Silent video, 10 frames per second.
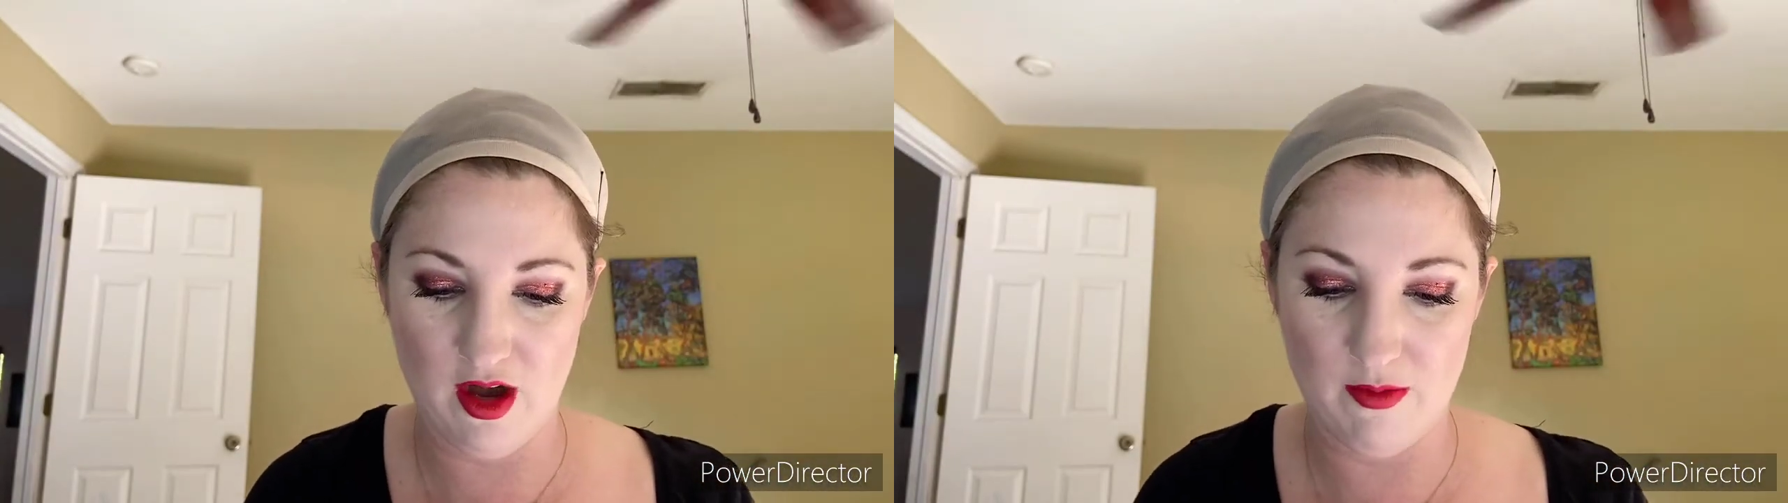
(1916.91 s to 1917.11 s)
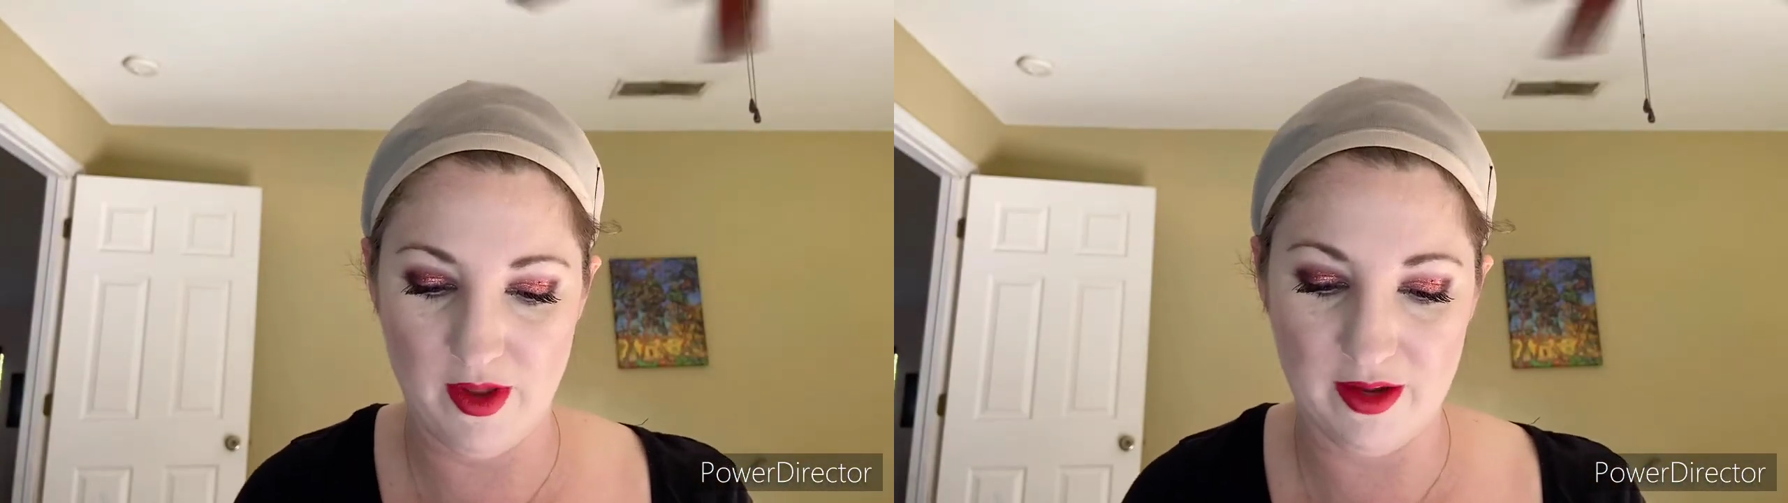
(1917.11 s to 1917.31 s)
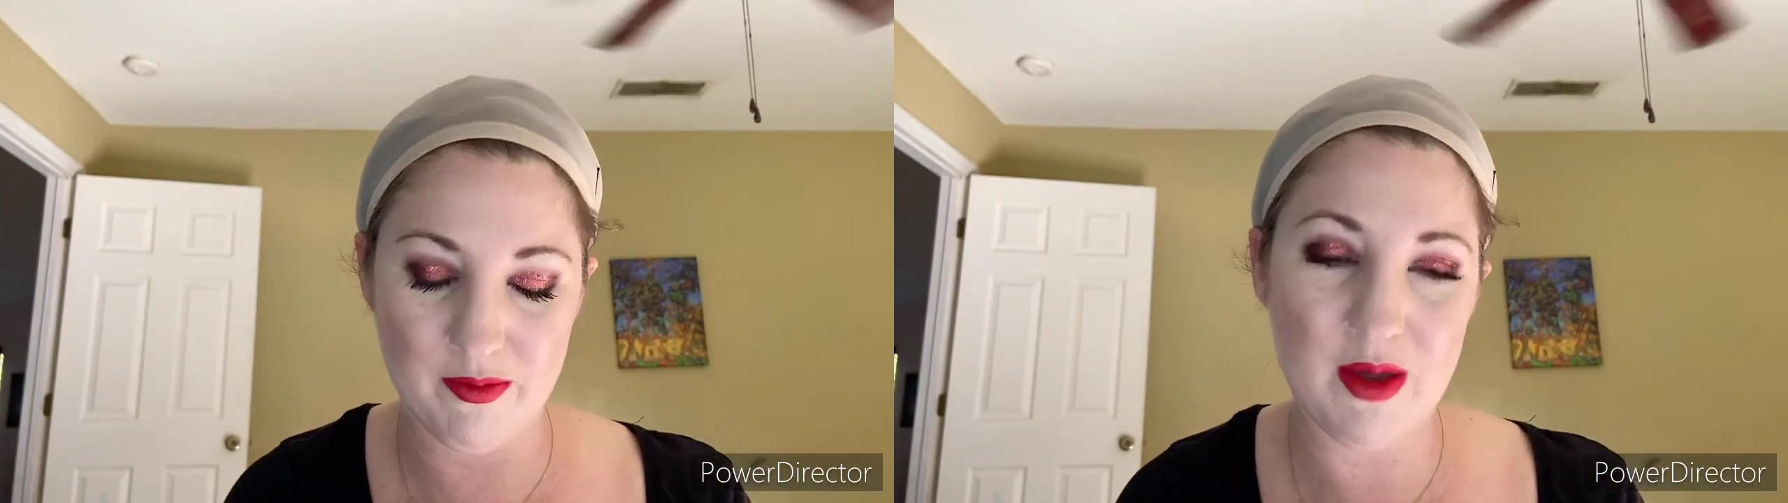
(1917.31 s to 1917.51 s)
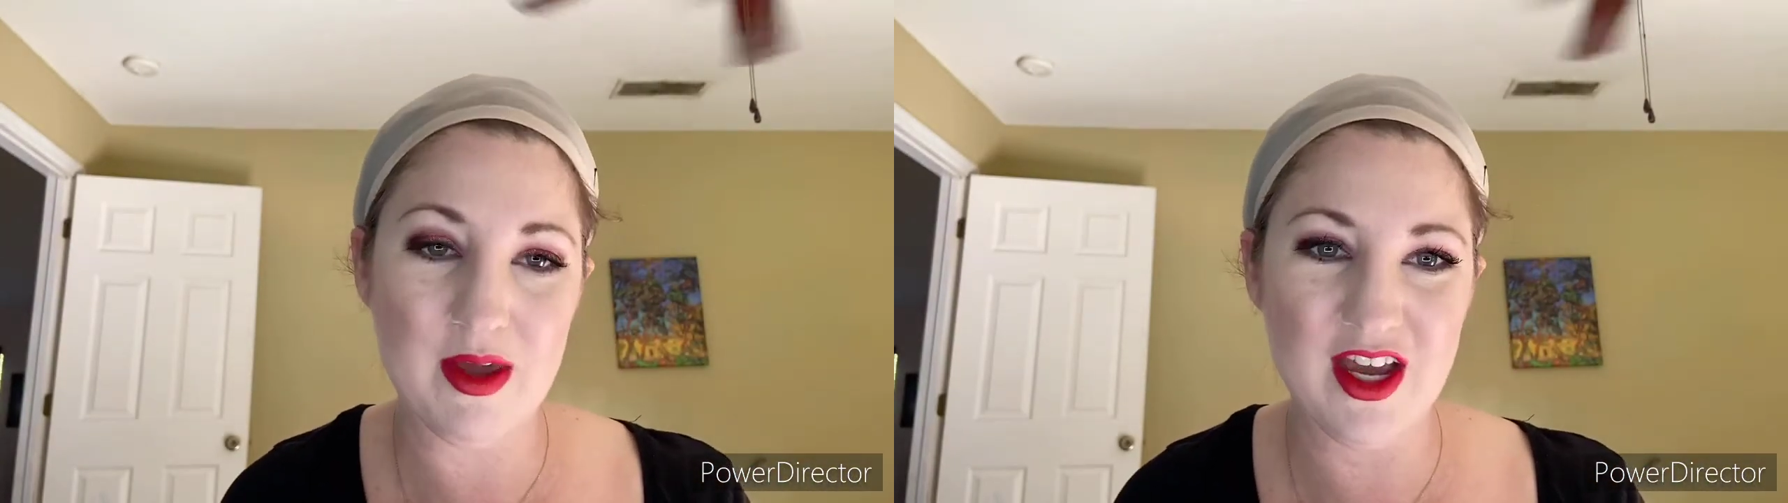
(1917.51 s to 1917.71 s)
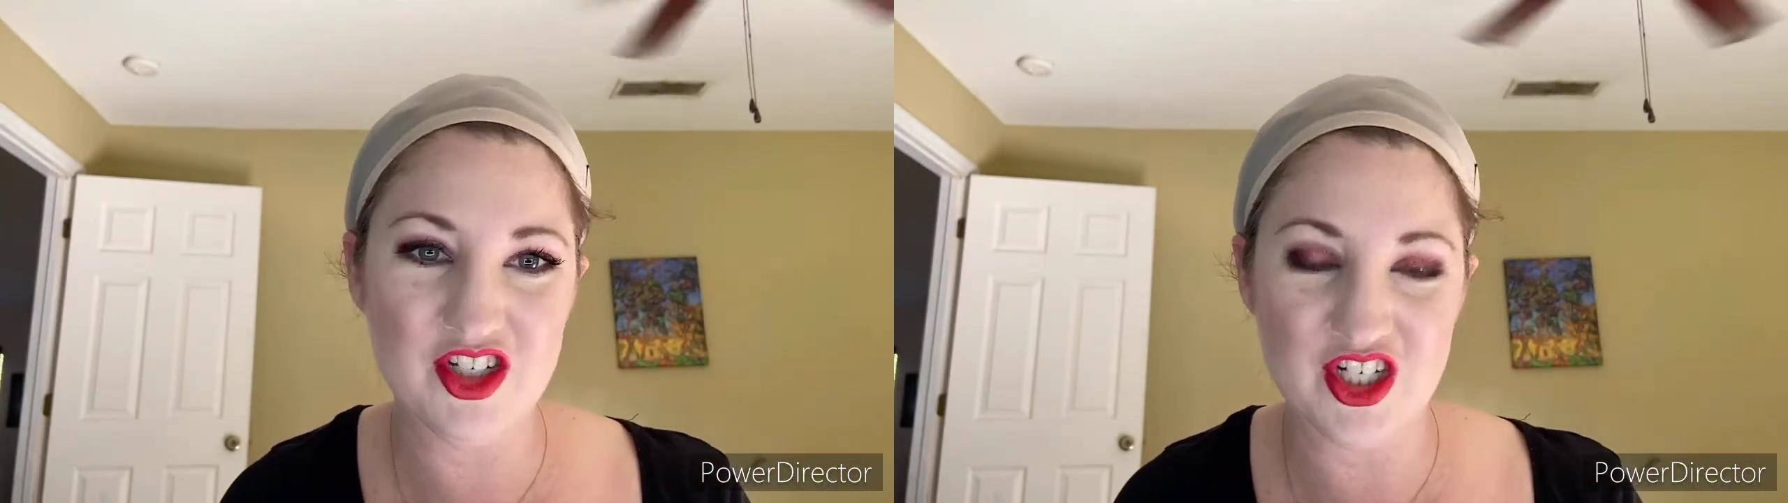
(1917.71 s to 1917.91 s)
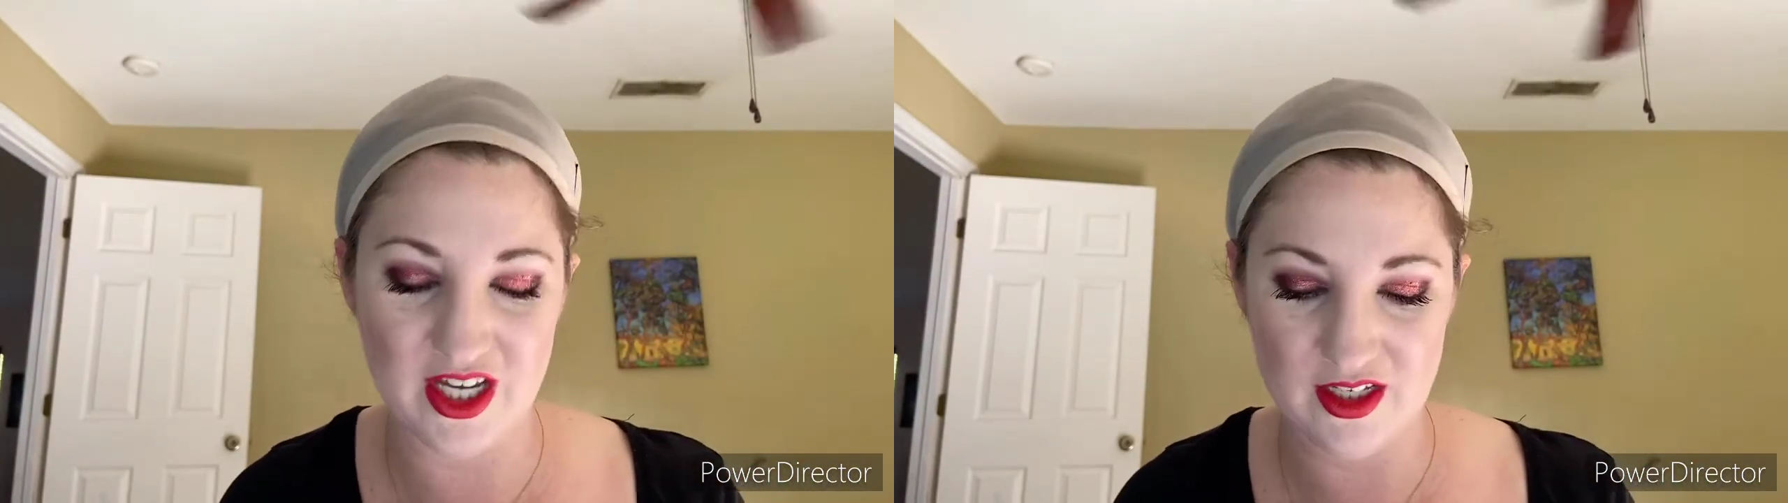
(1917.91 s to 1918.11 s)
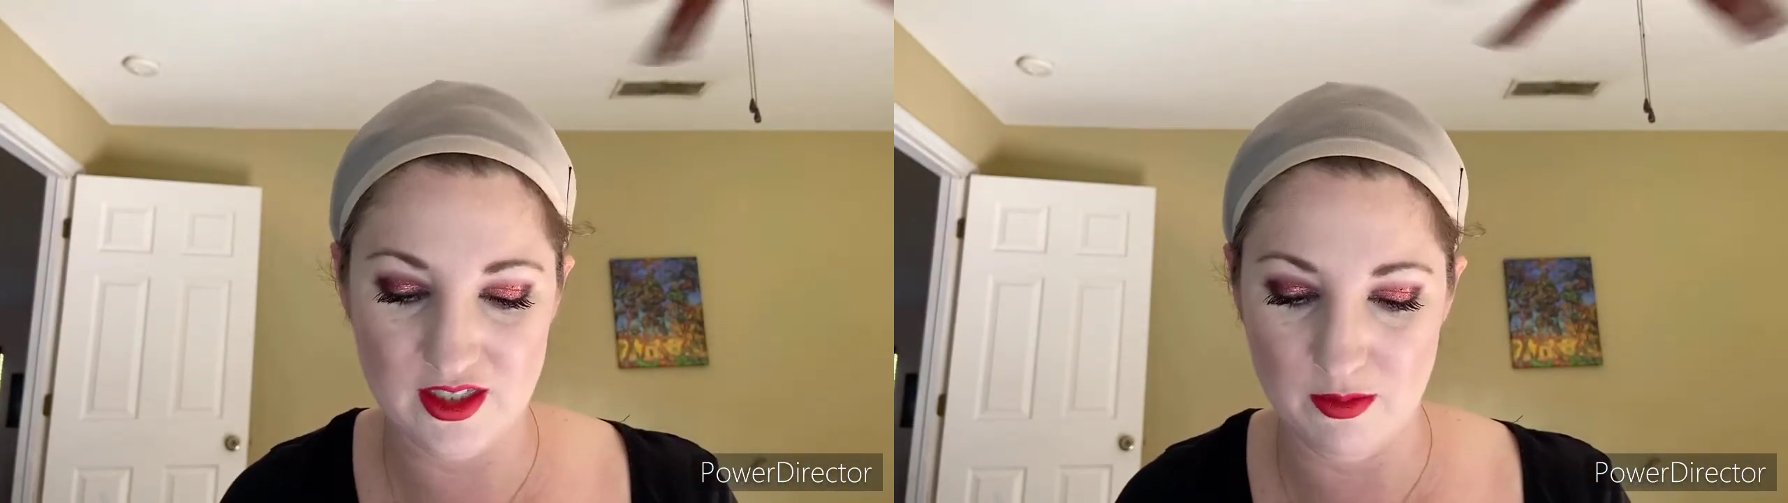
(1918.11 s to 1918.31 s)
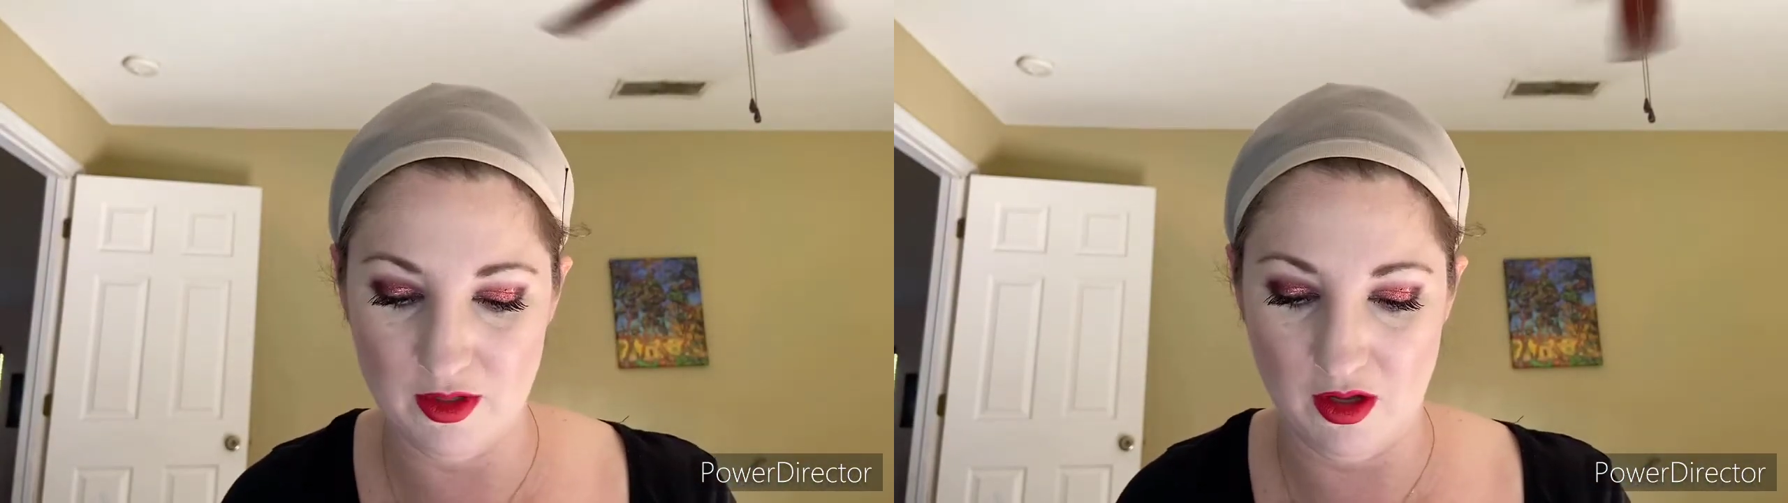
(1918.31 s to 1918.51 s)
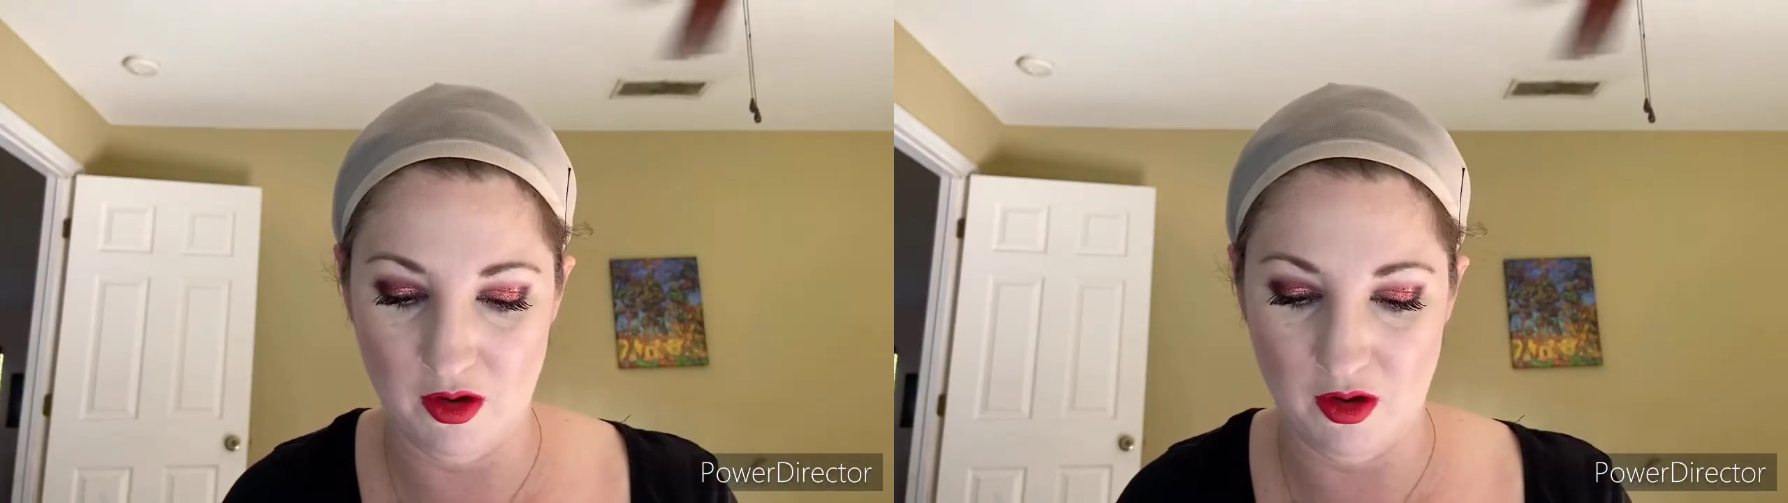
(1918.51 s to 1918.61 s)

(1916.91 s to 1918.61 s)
I'm like, maybe I should get some of those.